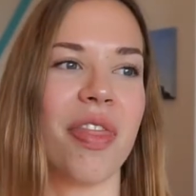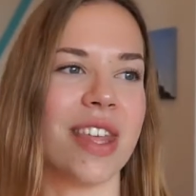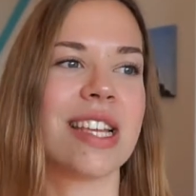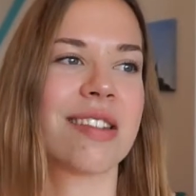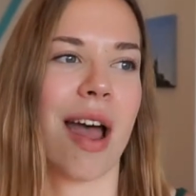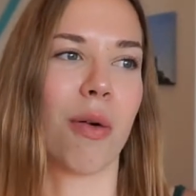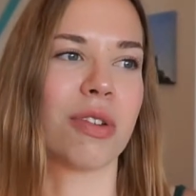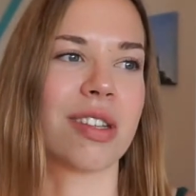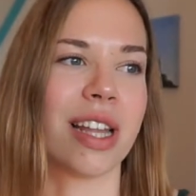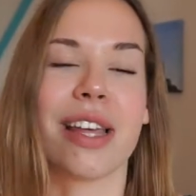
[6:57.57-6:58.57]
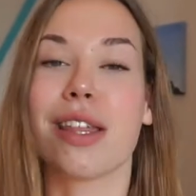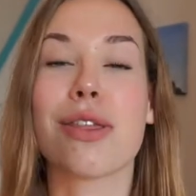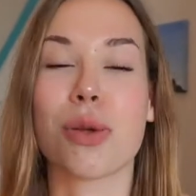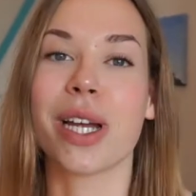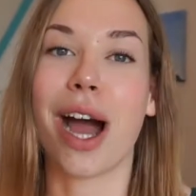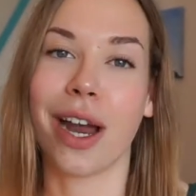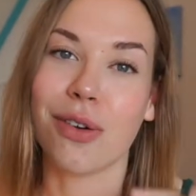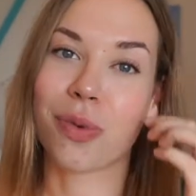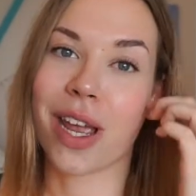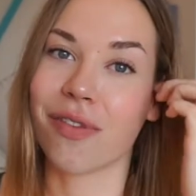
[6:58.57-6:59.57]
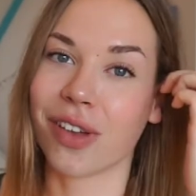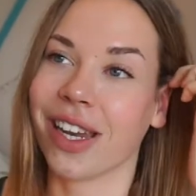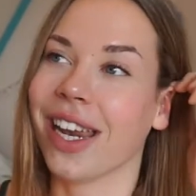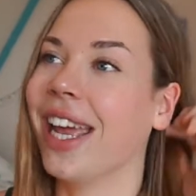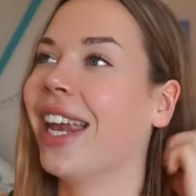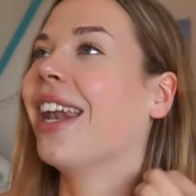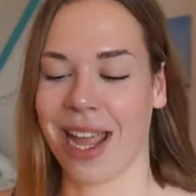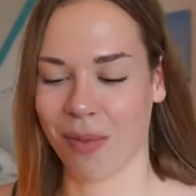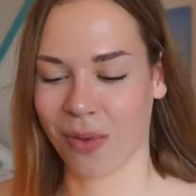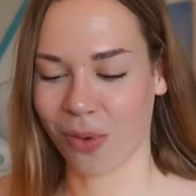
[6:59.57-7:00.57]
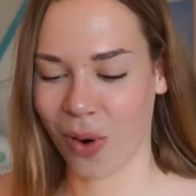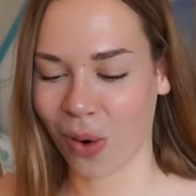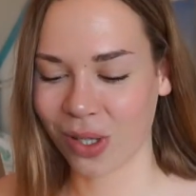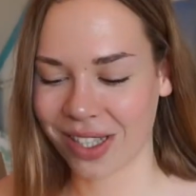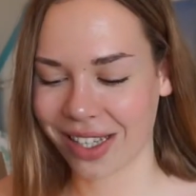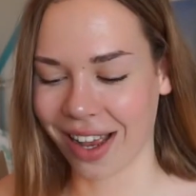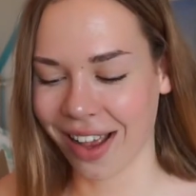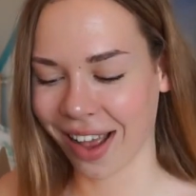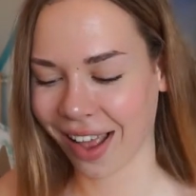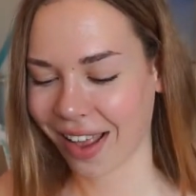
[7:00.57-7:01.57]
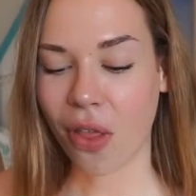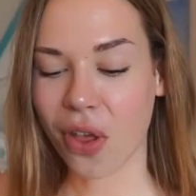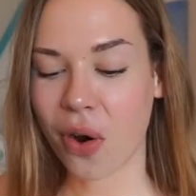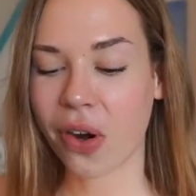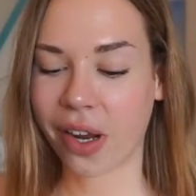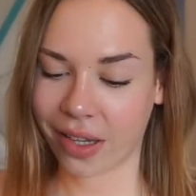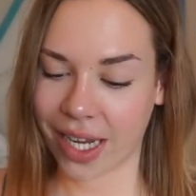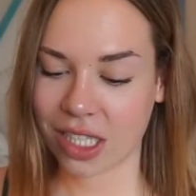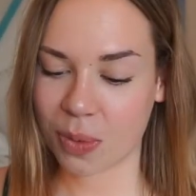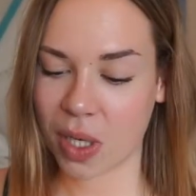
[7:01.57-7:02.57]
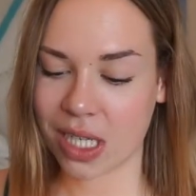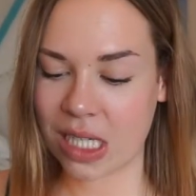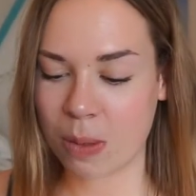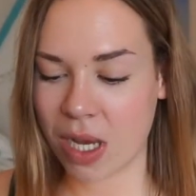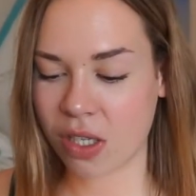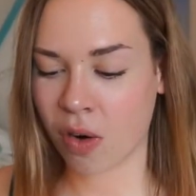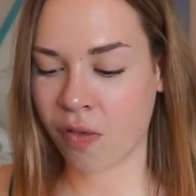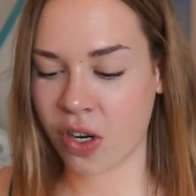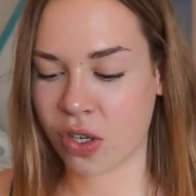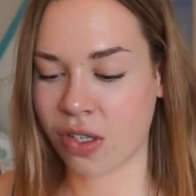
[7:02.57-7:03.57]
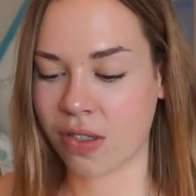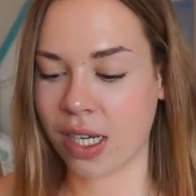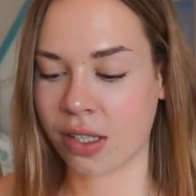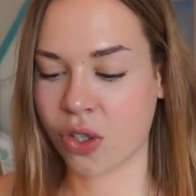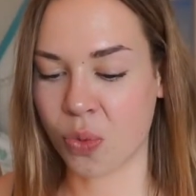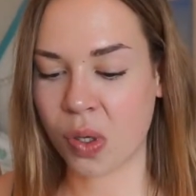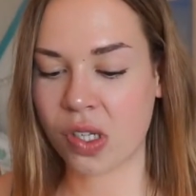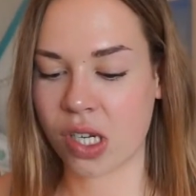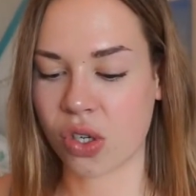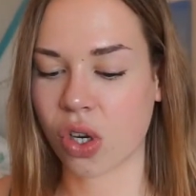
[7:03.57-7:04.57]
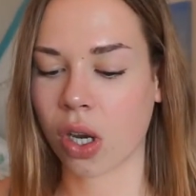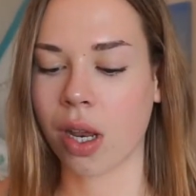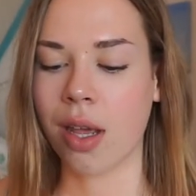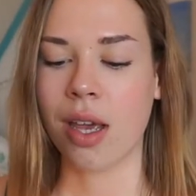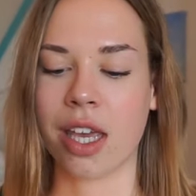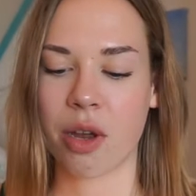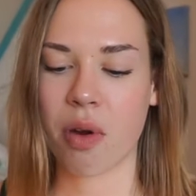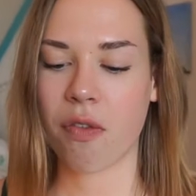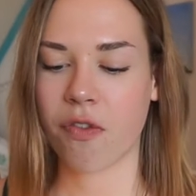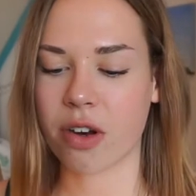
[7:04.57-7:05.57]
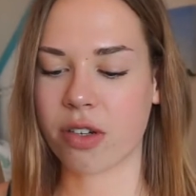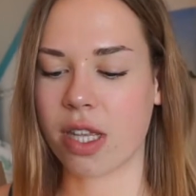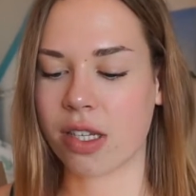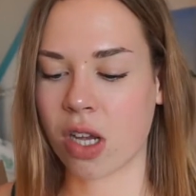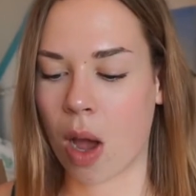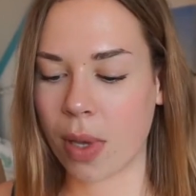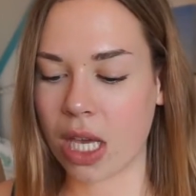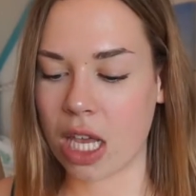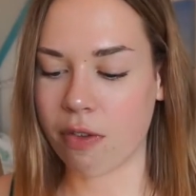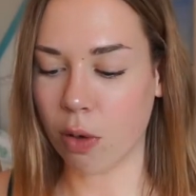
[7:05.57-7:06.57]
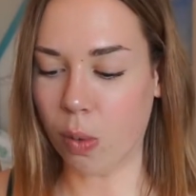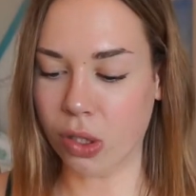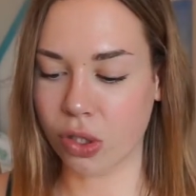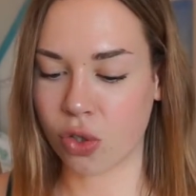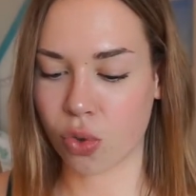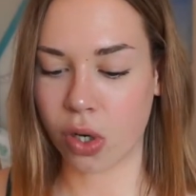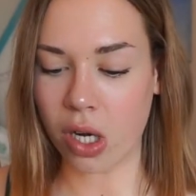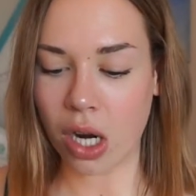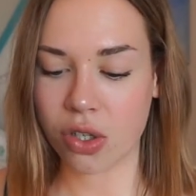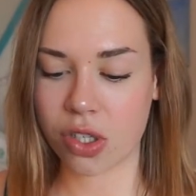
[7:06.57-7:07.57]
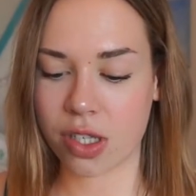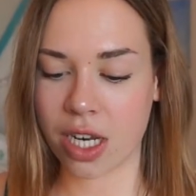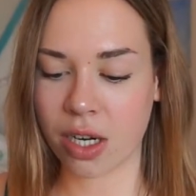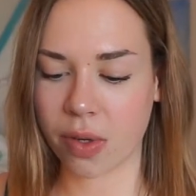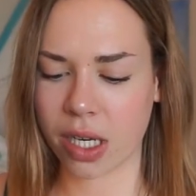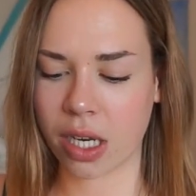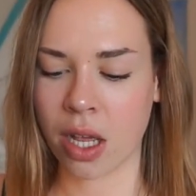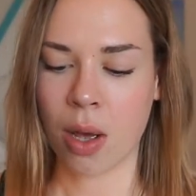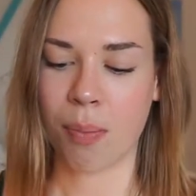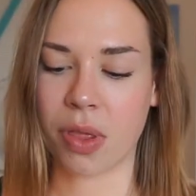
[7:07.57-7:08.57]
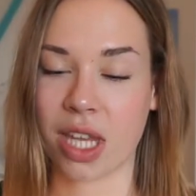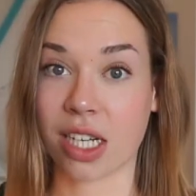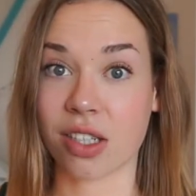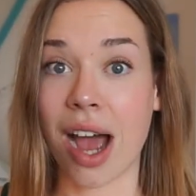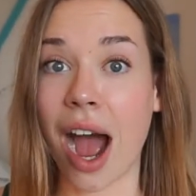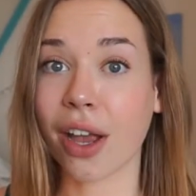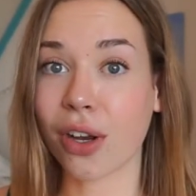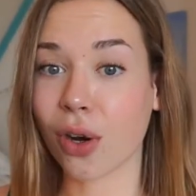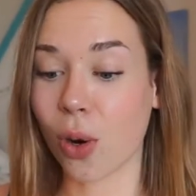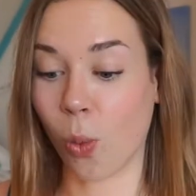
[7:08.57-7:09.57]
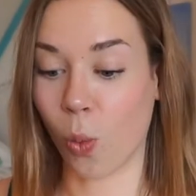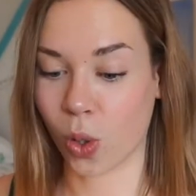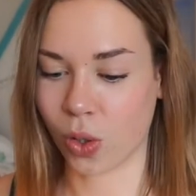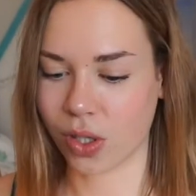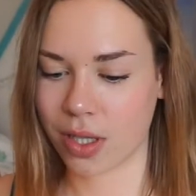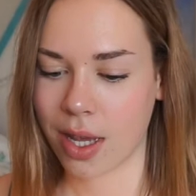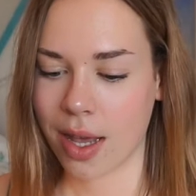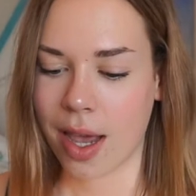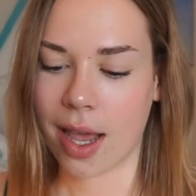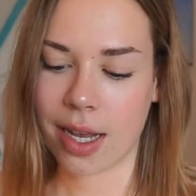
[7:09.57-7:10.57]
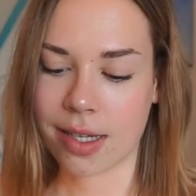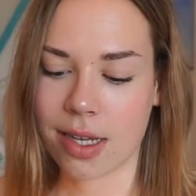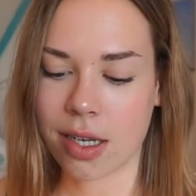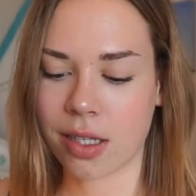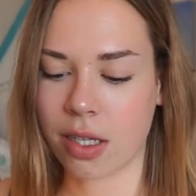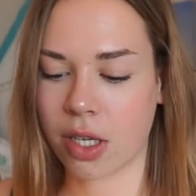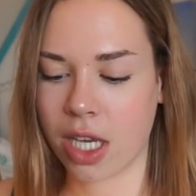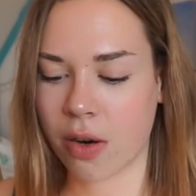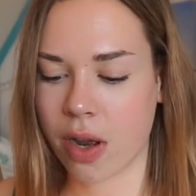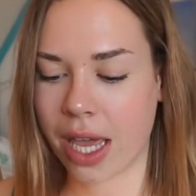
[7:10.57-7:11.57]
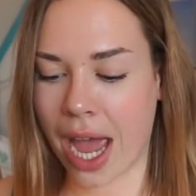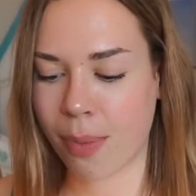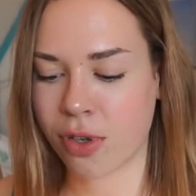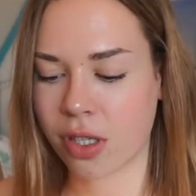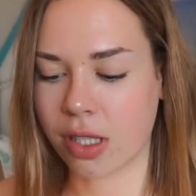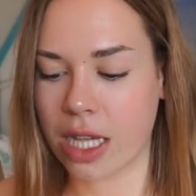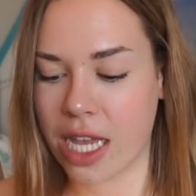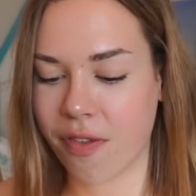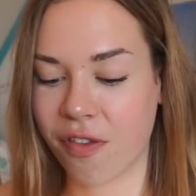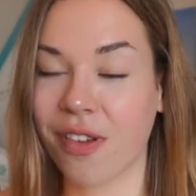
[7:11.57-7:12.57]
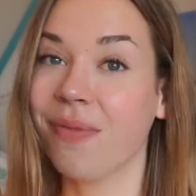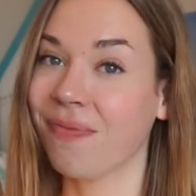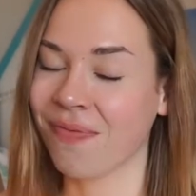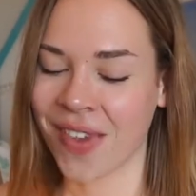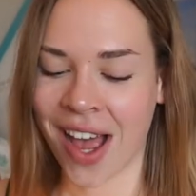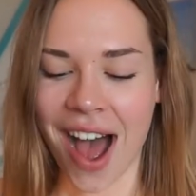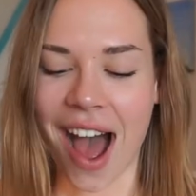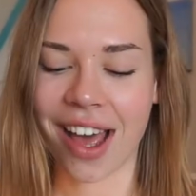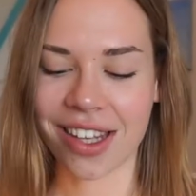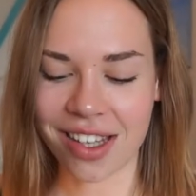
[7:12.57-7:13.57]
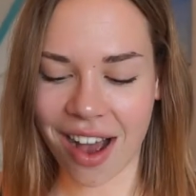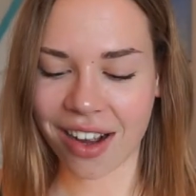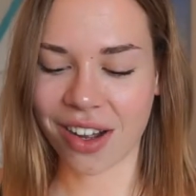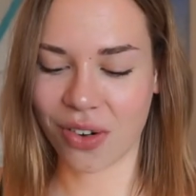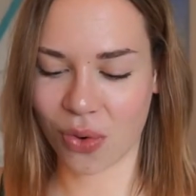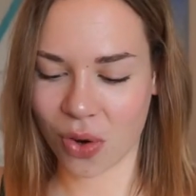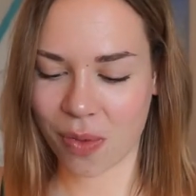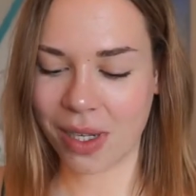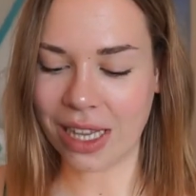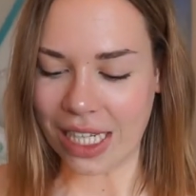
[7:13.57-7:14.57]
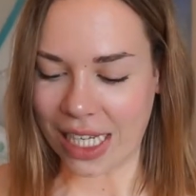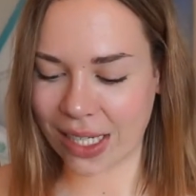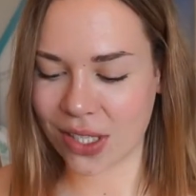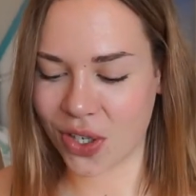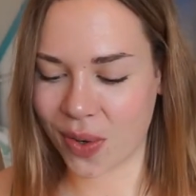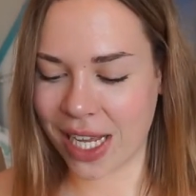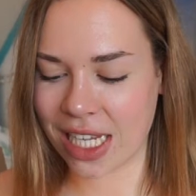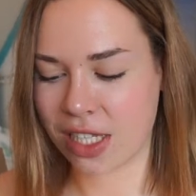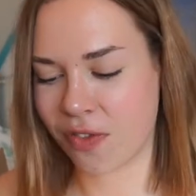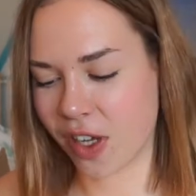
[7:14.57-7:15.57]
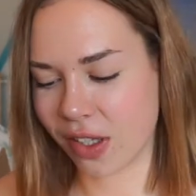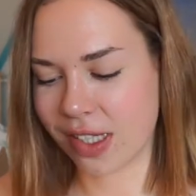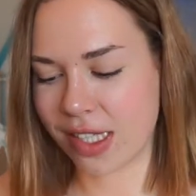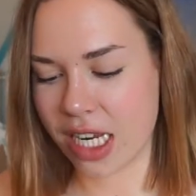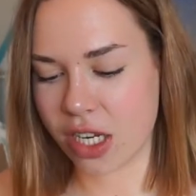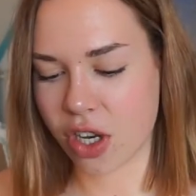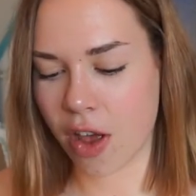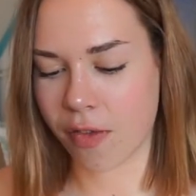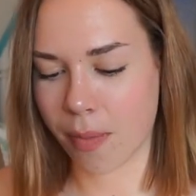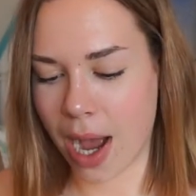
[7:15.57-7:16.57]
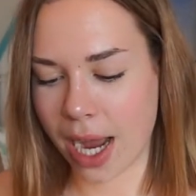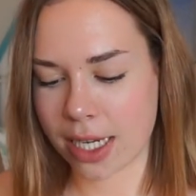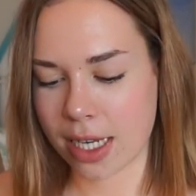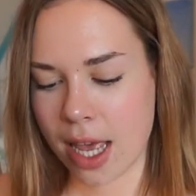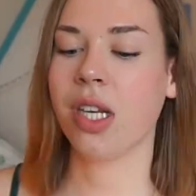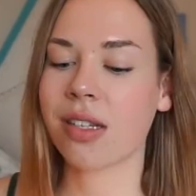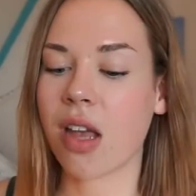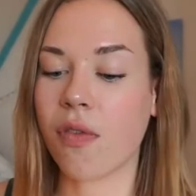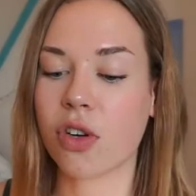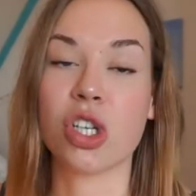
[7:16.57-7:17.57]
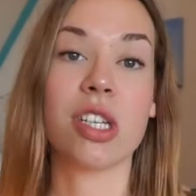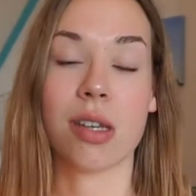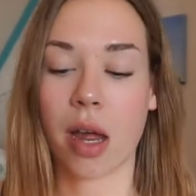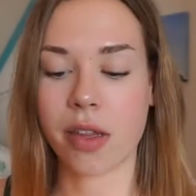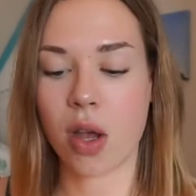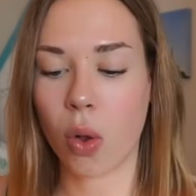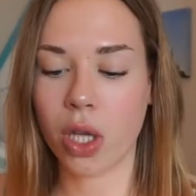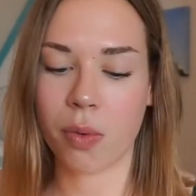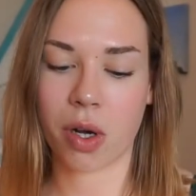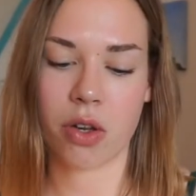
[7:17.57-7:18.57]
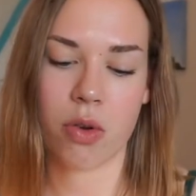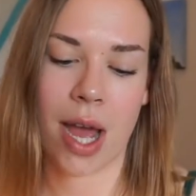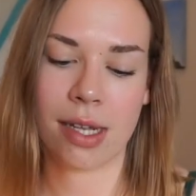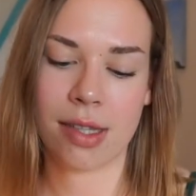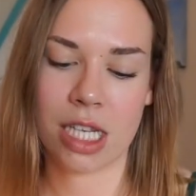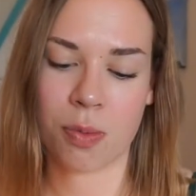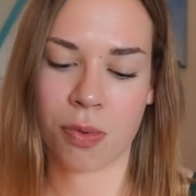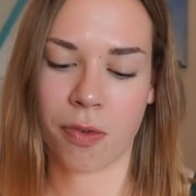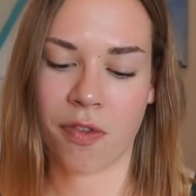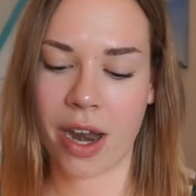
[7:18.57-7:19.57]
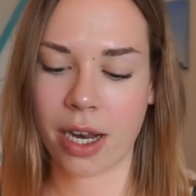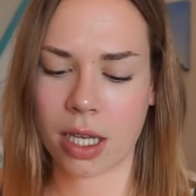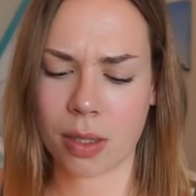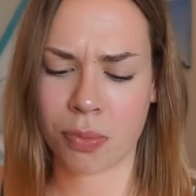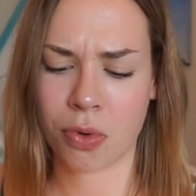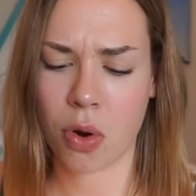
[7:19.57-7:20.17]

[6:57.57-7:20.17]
This sounds like the three-eyed raven in Game of Thrones. Although her clansmen dismiss her visions as superstition, Kira fears this coming evil will destroy not just Irin, but the entire world. It isn't until Kira captures Leif, a young Northman leader, during his failed siege of Mide, she discovers she's not the only one who has these prophetic